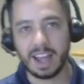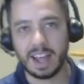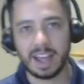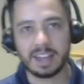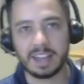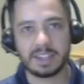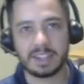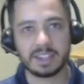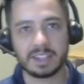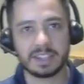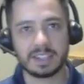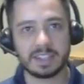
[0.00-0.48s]

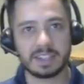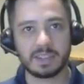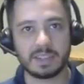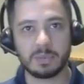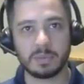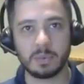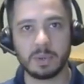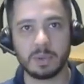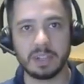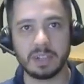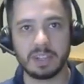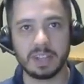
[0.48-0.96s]
just
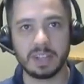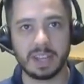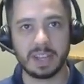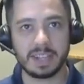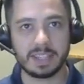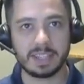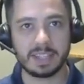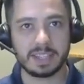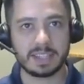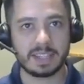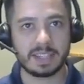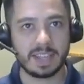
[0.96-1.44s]
would
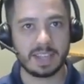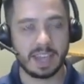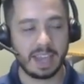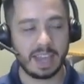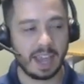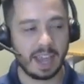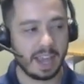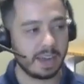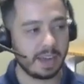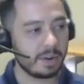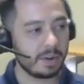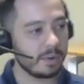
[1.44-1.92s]
like to say
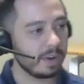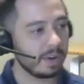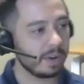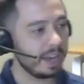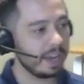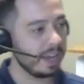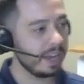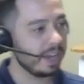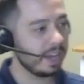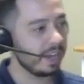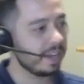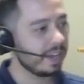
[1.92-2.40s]

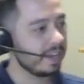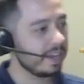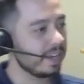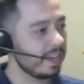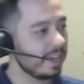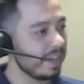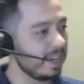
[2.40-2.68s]
Ettore